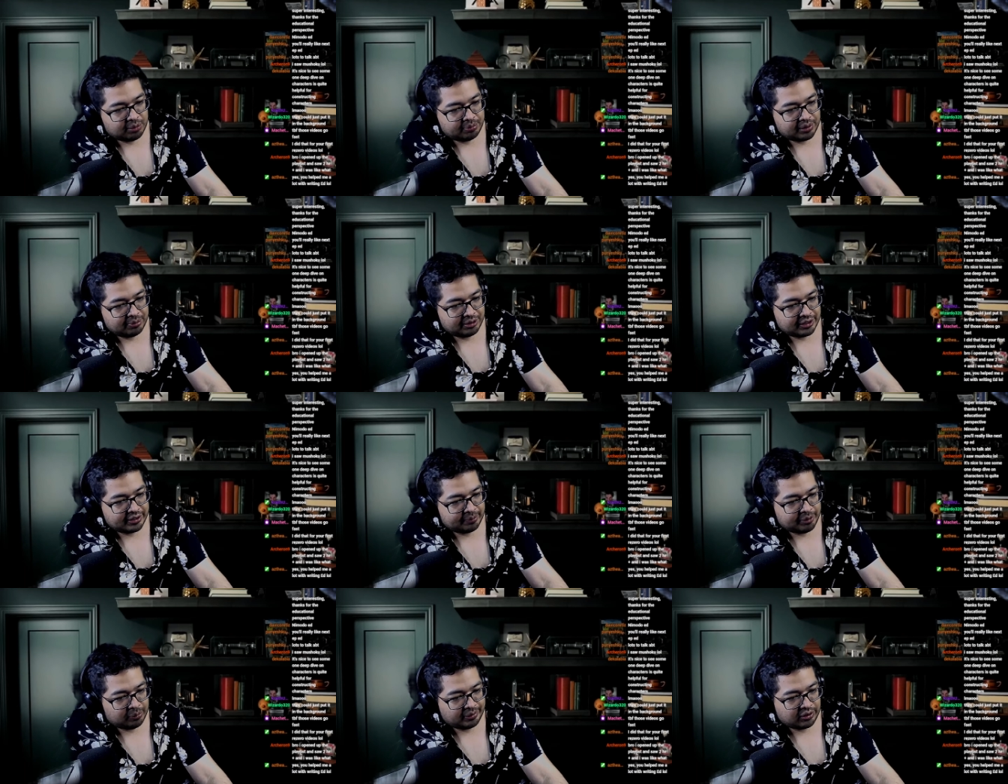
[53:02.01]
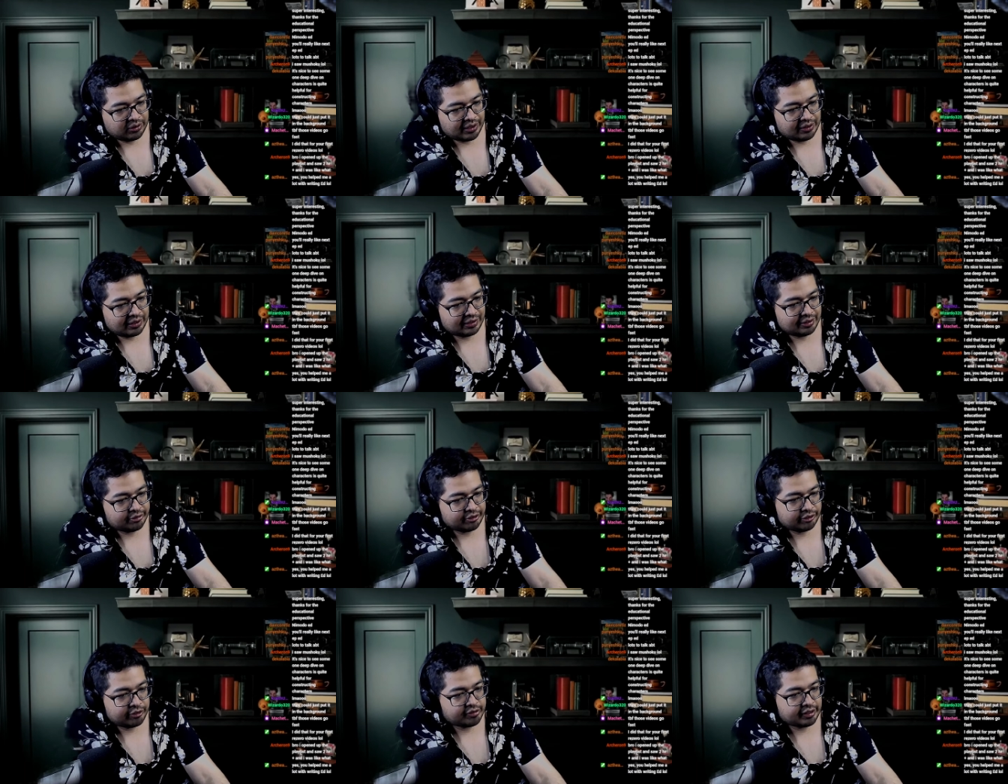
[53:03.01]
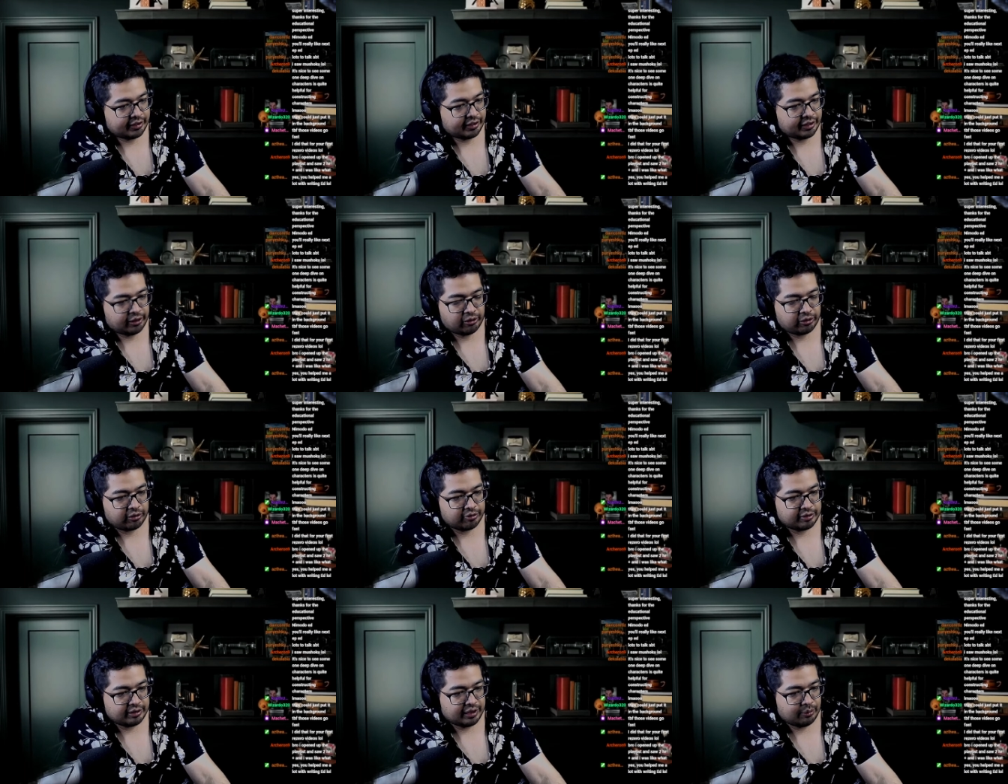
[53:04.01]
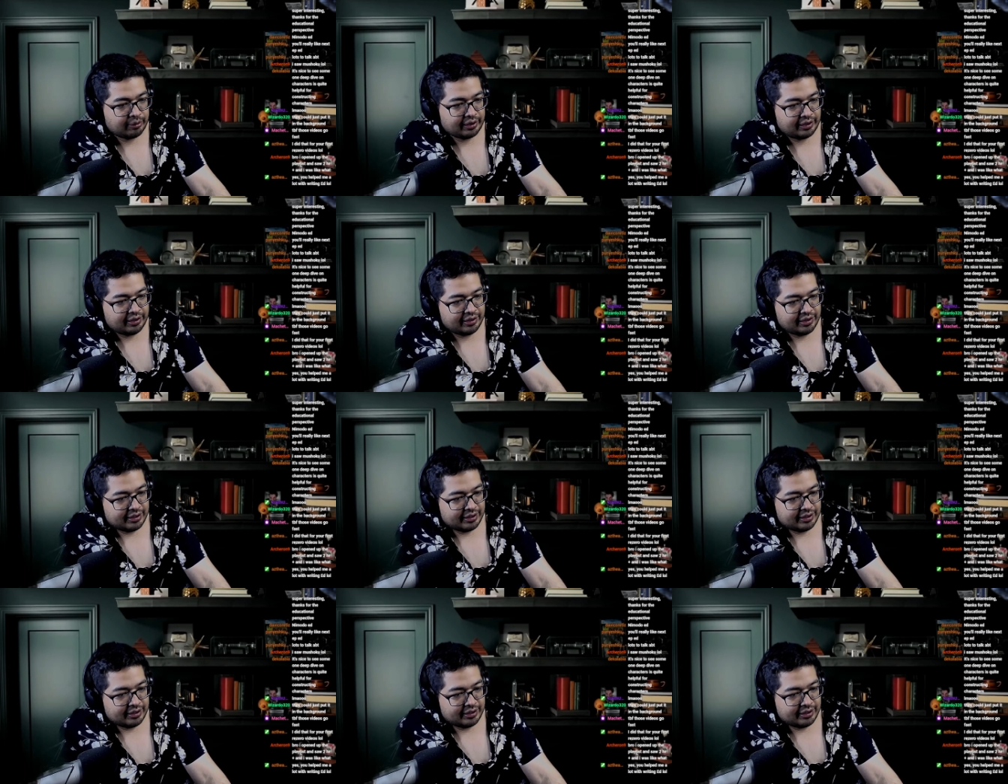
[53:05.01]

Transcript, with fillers: glad that I'm helping you out, at least understanding characters in that way.